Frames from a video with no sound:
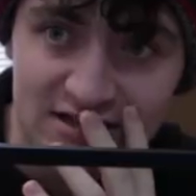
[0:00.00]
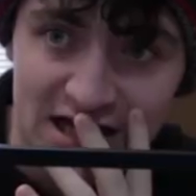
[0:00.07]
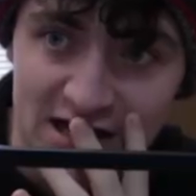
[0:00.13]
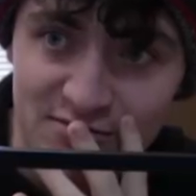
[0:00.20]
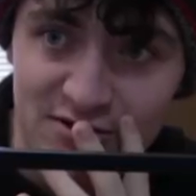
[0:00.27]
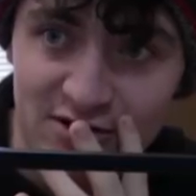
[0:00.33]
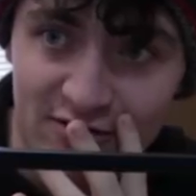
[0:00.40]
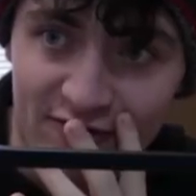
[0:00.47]

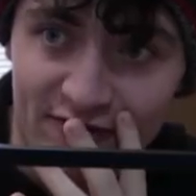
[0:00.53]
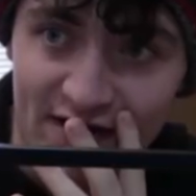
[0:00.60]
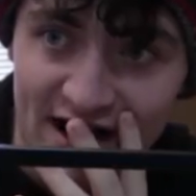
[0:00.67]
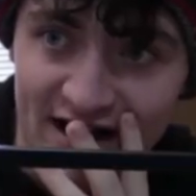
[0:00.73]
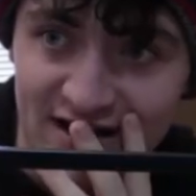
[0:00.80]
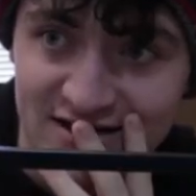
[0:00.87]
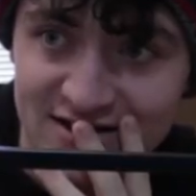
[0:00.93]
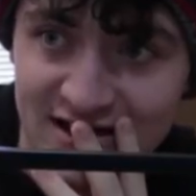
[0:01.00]
tell me you're
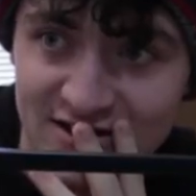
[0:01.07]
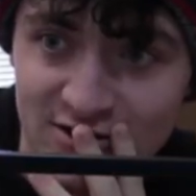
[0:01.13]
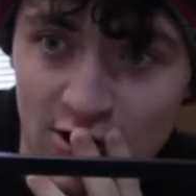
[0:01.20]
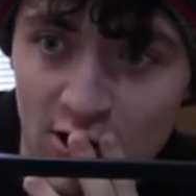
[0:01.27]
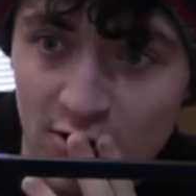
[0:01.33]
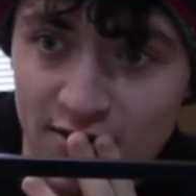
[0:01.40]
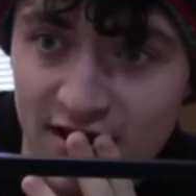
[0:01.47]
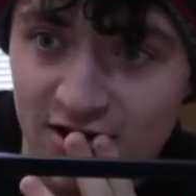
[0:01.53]
fine, because I
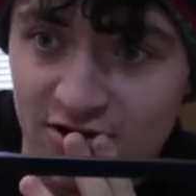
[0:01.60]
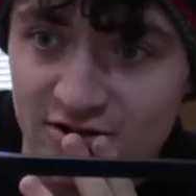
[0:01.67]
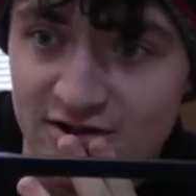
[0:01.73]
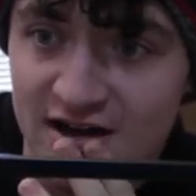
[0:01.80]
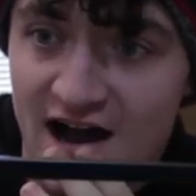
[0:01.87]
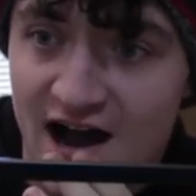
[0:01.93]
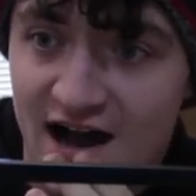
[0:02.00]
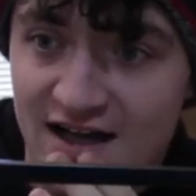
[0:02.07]
know that
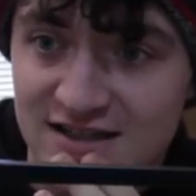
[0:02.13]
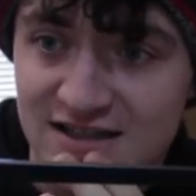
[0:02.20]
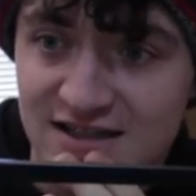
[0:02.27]
you're not.